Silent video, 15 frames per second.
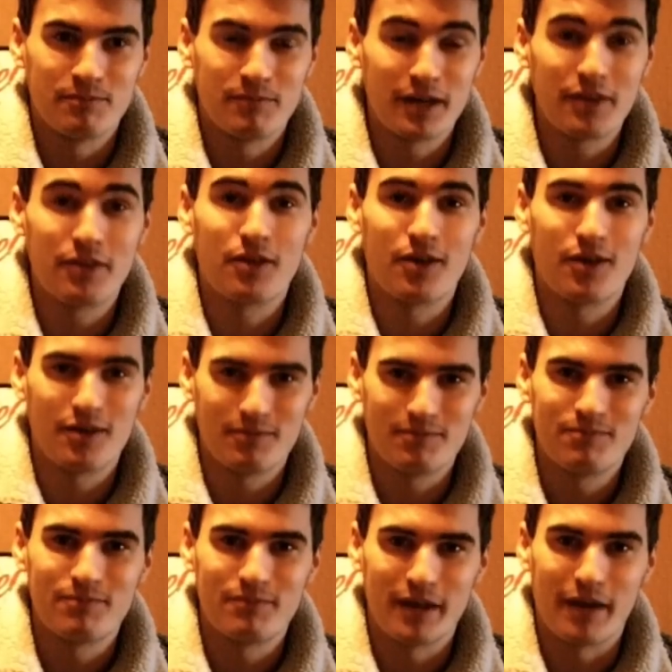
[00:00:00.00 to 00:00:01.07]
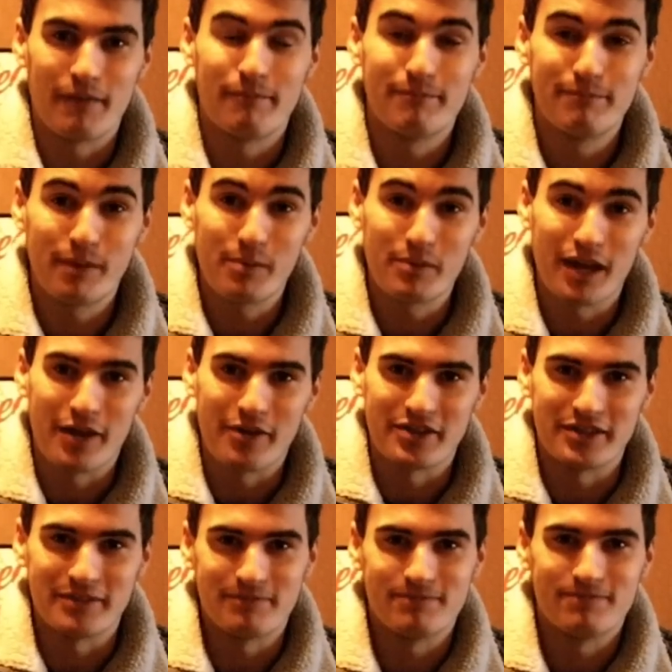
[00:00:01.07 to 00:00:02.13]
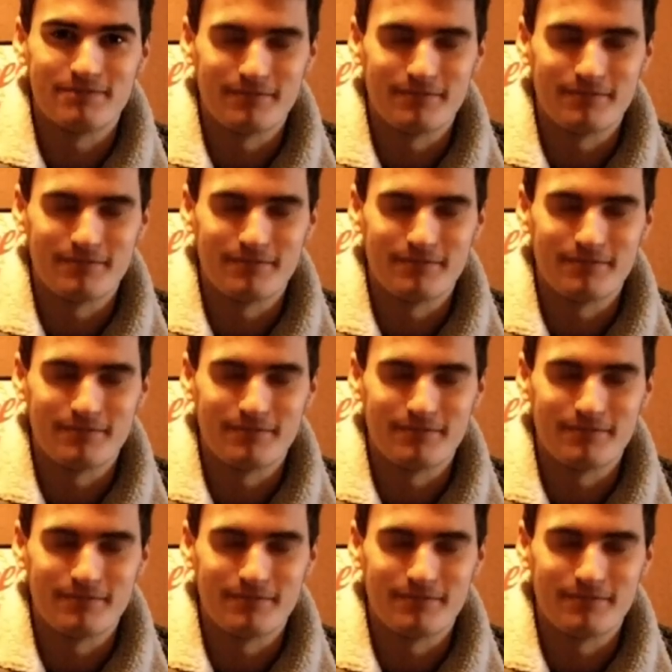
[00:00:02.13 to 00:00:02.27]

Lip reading: But I thought, yeah, popularity.